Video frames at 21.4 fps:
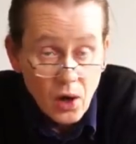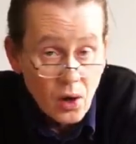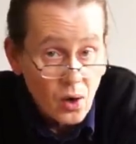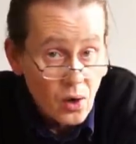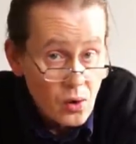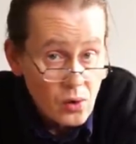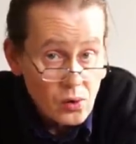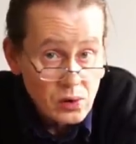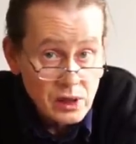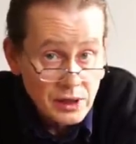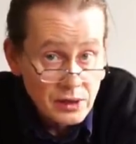
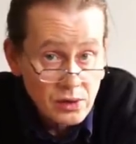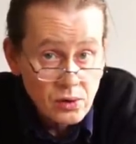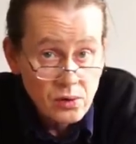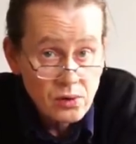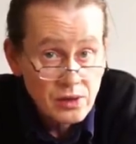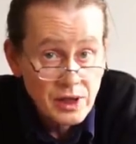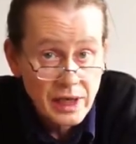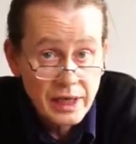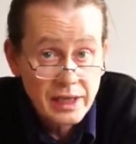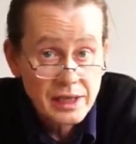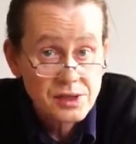all in
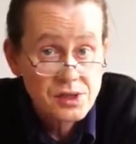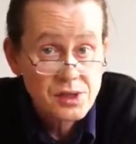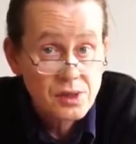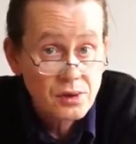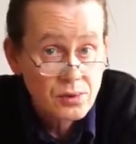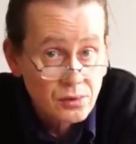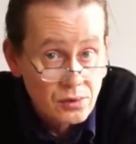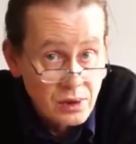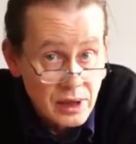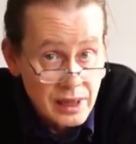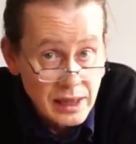all, then, it's a
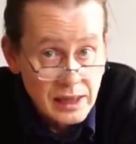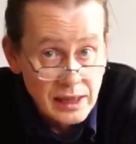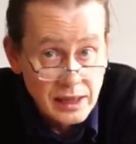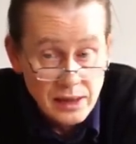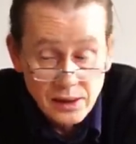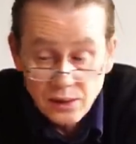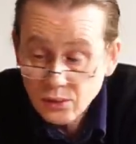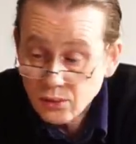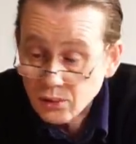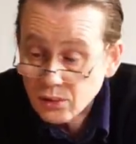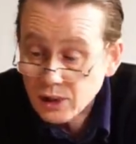
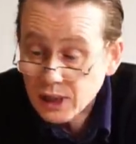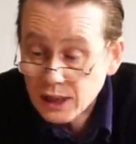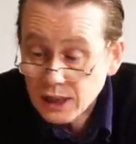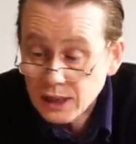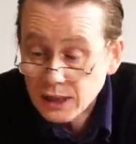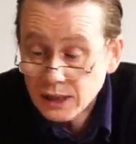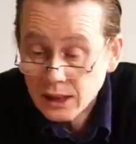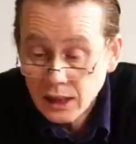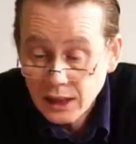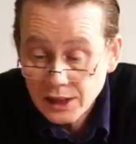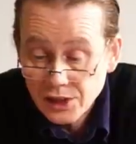really, really
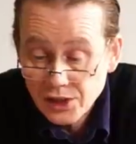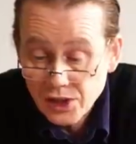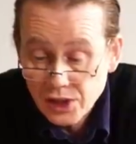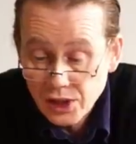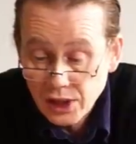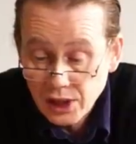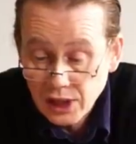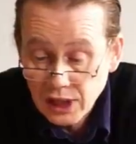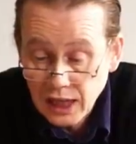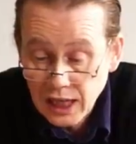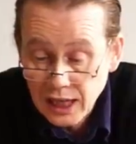nice
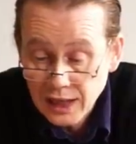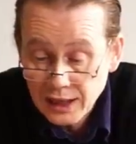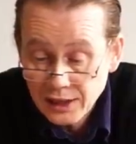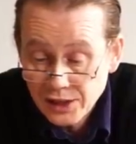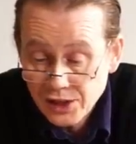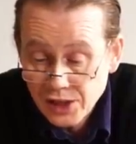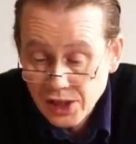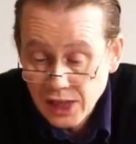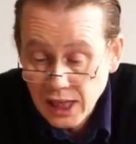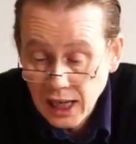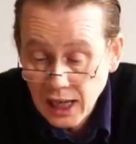lens,